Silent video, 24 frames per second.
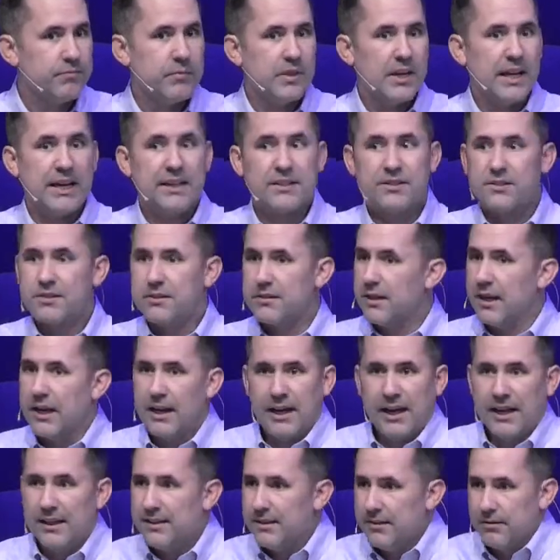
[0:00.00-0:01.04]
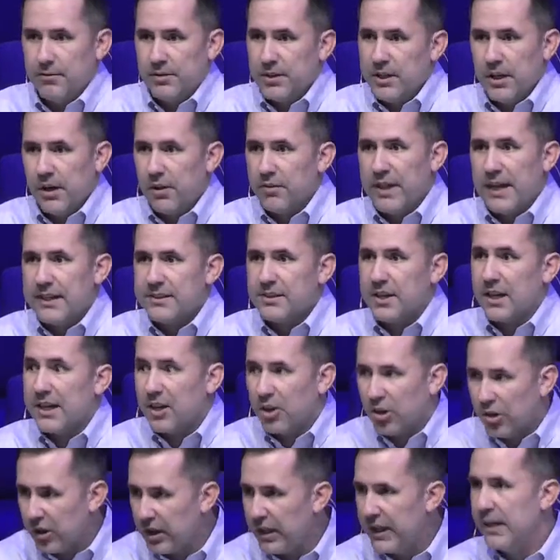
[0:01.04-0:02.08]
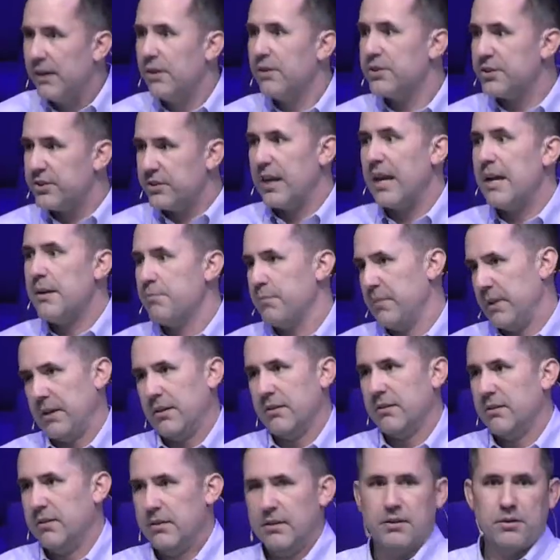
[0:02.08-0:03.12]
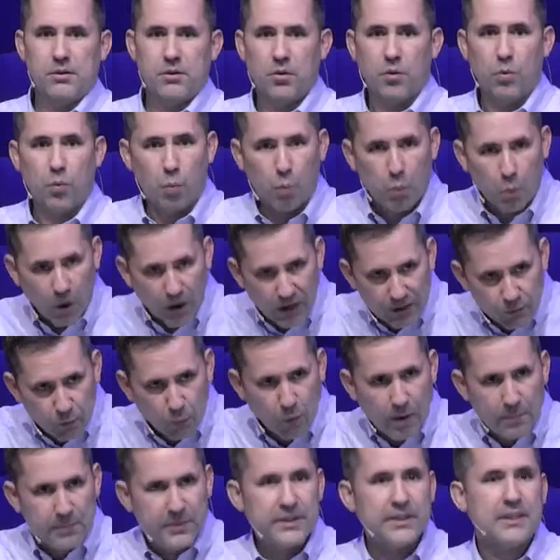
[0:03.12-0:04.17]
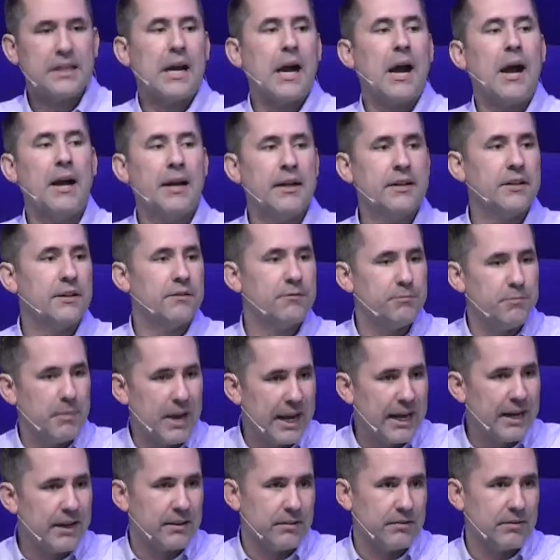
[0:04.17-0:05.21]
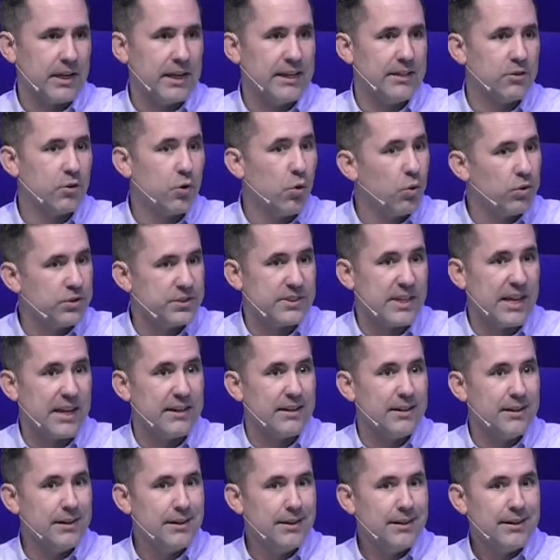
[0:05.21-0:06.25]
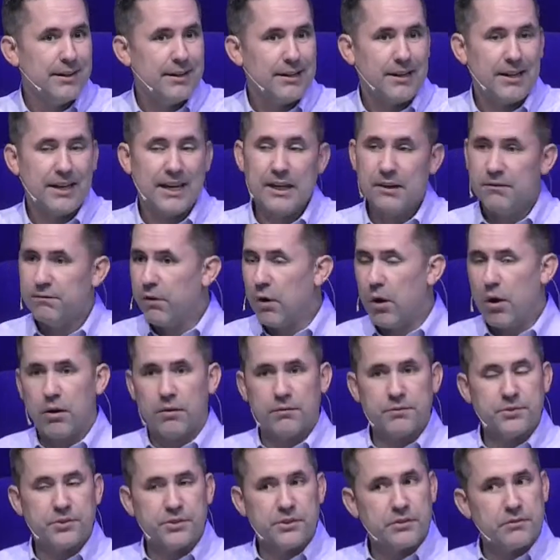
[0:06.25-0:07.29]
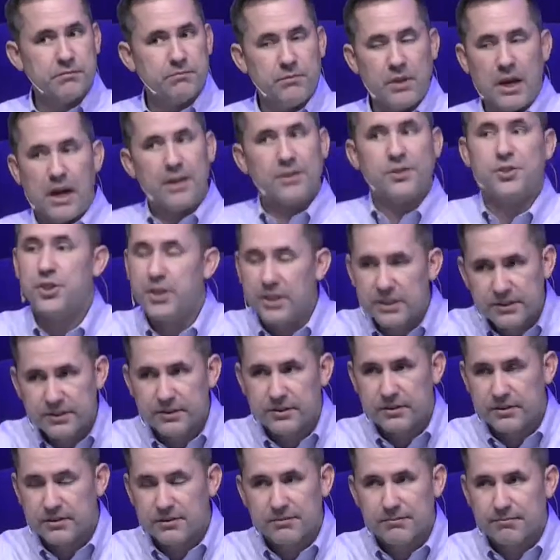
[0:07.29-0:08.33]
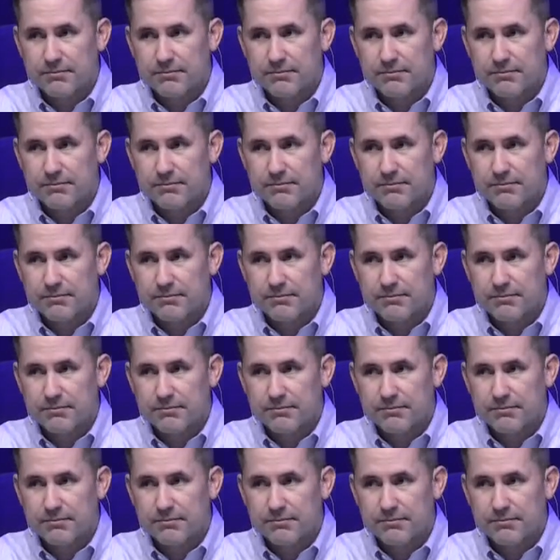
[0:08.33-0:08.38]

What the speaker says: It's, and you know, that's a clear statement. One woman kind of man. And of course that involves not just,